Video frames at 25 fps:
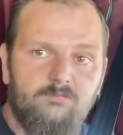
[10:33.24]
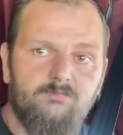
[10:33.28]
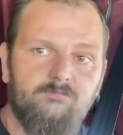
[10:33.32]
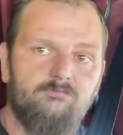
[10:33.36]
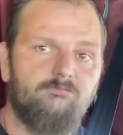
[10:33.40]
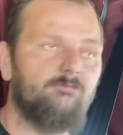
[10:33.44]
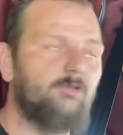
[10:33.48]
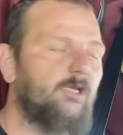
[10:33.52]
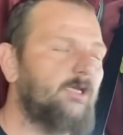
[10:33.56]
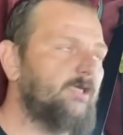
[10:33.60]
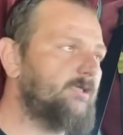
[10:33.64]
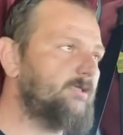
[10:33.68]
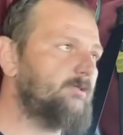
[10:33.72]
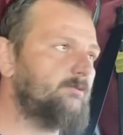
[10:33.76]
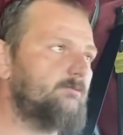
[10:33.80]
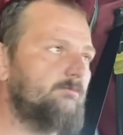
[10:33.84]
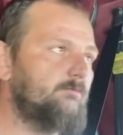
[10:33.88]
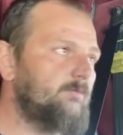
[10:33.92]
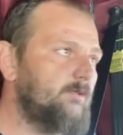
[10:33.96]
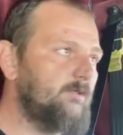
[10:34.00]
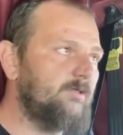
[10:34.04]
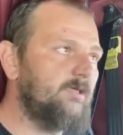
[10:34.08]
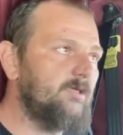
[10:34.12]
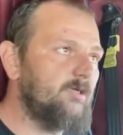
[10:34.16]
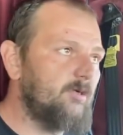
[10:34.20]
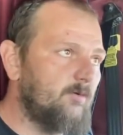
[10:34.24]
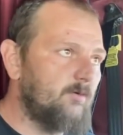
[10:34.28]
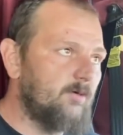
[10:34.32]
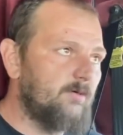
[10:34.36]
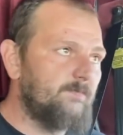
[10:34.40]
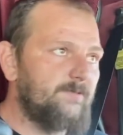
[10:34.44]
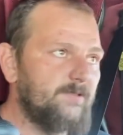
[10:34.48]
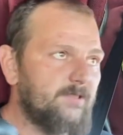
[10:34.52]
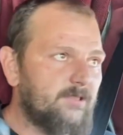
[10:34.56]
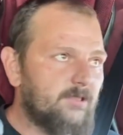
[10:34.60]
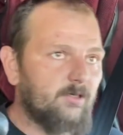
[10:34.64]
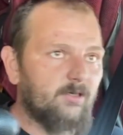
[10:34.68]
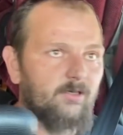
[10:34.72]
Like, you don't want to
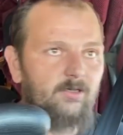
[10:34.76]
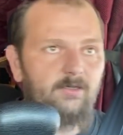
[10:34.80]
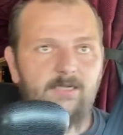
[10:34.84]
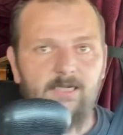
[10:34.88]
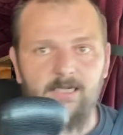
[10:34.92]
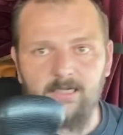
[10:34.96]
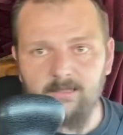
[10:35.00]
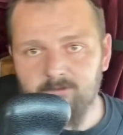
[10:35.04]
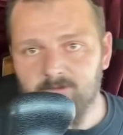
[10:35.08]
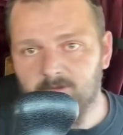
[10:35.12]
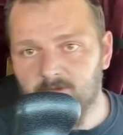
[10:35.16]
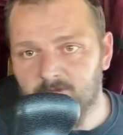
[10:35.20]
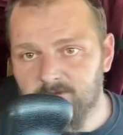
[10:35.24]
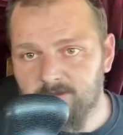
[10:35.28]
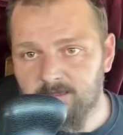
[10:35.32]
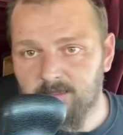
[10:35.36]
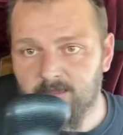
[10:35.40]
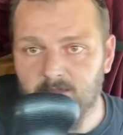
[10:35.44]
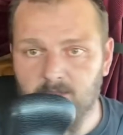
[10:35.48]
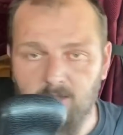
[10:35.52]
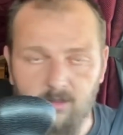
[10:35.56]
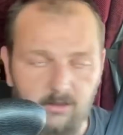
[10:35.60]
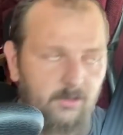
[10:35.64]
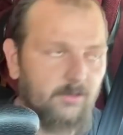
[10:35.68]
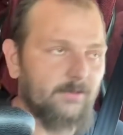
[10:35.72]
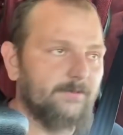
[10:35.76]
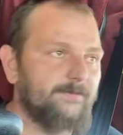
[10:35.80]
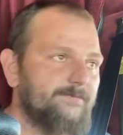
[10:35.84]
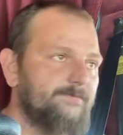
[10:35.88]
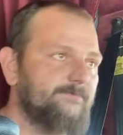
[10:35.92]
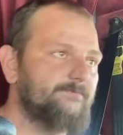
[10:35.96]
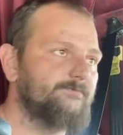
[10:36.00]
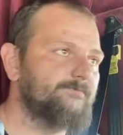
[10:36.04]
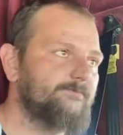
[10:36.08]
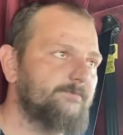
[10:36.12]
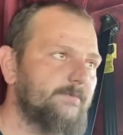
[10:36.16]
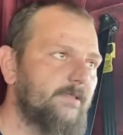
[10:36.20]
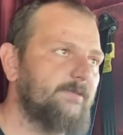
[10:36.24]
be called out, don't get caught.
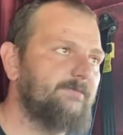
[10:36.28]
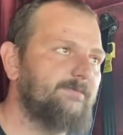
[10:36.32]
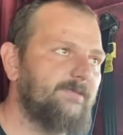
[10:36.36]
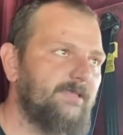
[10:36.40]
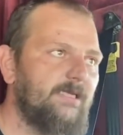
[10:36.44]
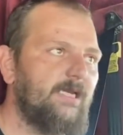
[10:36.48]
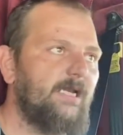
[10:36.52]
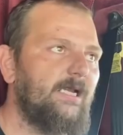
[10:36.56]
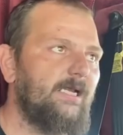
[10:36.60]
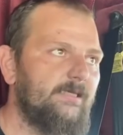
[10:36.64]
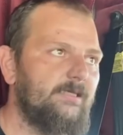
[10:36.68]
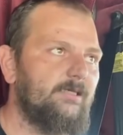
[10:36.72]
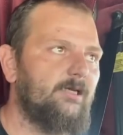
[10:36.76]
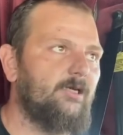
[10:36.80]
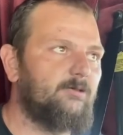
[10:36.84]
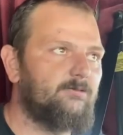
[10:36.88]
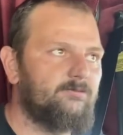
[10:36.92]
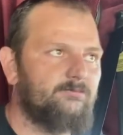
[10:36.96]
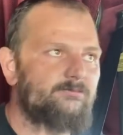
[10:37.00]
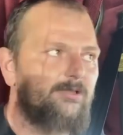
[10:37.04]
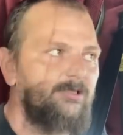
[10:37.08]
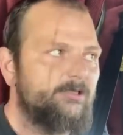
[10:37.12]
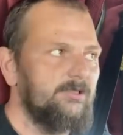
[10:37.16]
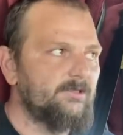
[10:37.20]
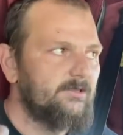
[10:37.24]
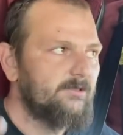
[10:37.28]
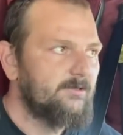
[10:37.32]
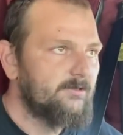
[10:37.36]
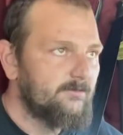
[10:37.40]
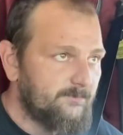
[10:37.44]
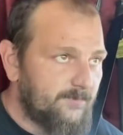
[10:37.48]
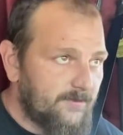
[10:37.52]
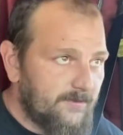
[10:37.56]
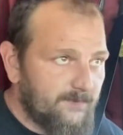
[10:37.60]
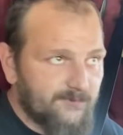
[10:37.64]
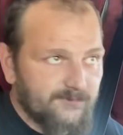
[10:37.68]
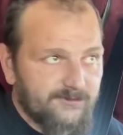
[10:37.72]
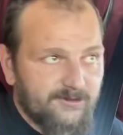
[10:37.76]
I mean, I know
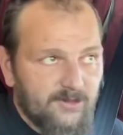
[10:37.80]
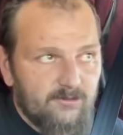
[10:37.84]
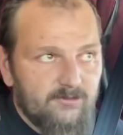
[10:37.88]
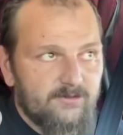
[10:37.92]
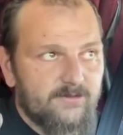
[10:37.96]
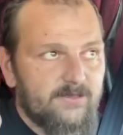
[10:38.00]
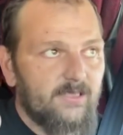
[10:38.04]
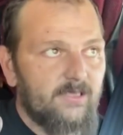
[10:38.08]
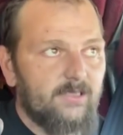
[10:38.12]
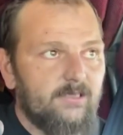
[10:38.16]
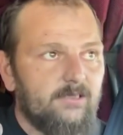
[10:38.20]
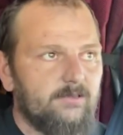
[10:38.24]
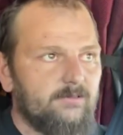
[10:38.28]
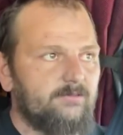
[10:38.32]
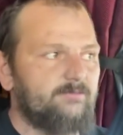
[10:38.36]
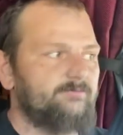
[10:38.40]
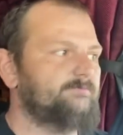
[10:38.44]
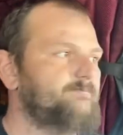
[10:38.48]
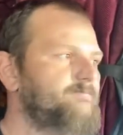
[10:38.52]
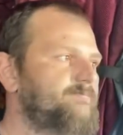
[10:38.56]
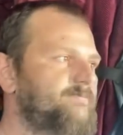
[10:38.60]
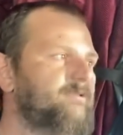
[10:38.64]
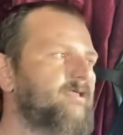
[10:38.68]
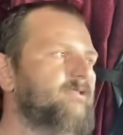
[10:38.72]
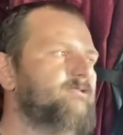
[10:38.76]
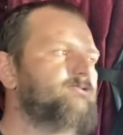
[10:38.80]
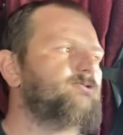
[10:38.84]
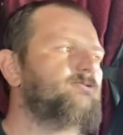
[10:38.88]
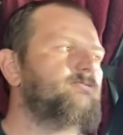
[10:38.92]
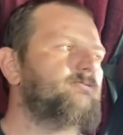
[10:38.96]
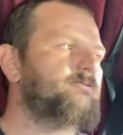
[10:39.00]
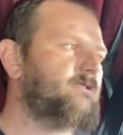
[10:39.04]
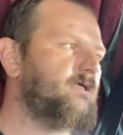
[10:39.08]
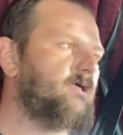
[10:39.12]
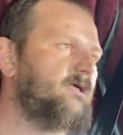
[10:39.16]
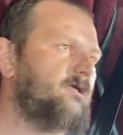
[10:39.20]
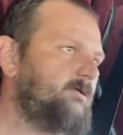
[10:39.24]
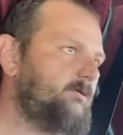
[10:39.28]
people don't care. That's
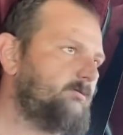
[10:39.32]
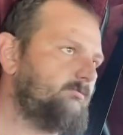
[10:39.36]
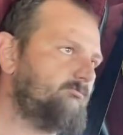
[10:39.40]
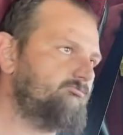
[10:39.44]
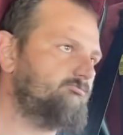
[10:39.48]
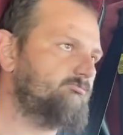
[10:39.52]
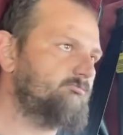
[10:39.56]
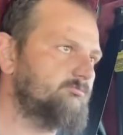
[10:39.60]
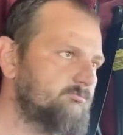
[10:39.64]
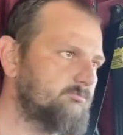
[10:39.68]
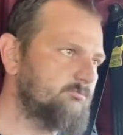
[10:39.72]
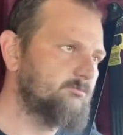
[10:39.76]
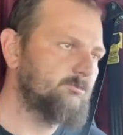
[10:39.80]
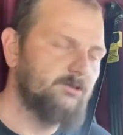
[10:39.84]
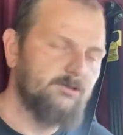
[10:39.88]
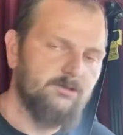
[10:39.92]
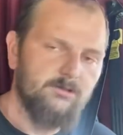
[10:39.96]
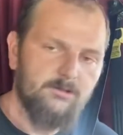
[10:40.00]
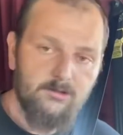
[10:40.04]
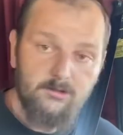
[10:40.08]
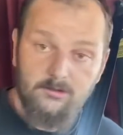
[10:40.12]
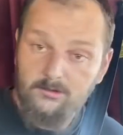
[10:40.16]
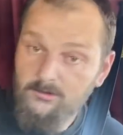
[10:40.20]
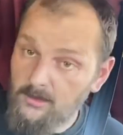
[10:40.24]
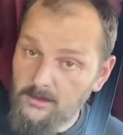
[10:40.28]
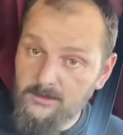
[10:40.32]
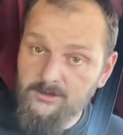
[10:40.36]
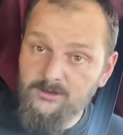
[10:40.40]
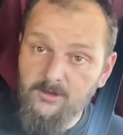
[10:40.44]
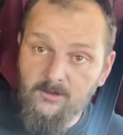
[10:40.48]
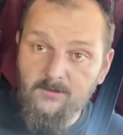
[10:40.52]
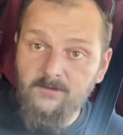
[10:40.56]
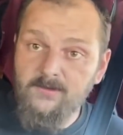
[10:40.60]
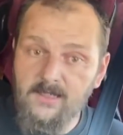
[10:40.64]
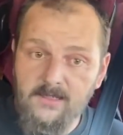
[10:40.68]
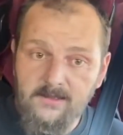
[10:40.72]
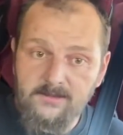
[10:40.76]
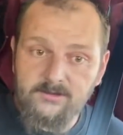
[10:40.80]
okay. That's
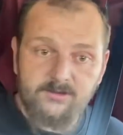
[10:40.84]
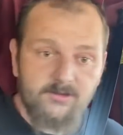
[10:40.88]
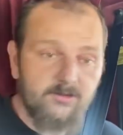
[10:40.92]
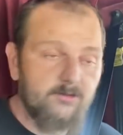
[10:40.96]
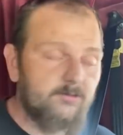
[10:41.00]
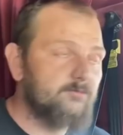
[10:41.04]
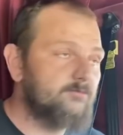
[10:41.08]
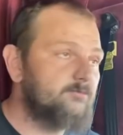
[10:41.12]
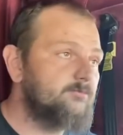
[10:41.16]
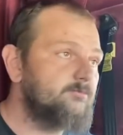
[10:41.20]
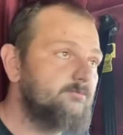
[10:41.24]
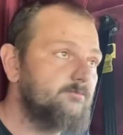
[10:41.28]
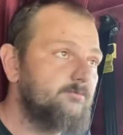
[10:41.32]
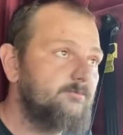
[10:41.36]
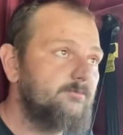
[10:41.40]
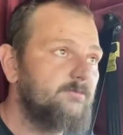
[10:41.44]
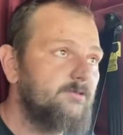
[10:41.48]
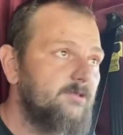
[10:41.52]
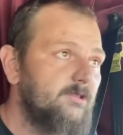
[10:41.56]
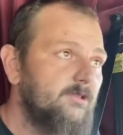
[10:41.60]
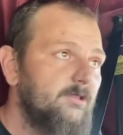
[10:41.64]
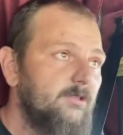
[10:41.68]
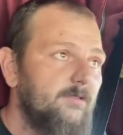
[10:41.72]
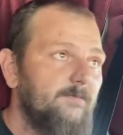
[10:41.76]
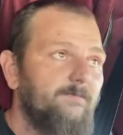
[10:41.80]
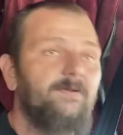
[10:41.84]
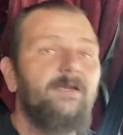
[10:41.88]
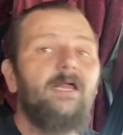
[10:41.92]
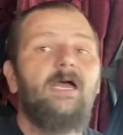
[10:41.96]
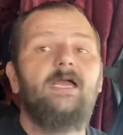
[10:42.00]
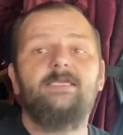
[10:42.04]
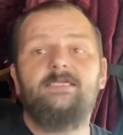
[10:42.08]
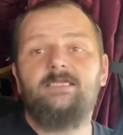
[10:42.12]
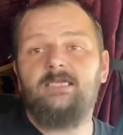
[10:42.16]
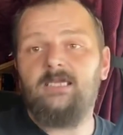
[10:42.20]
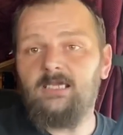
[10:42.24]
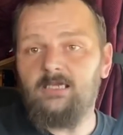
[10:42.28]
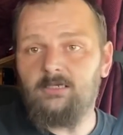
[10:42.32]
okay too. But I
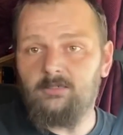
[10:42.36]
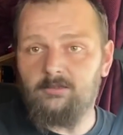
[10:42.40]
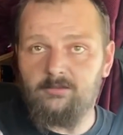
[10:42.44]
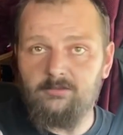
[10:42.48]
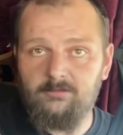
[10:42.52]
care.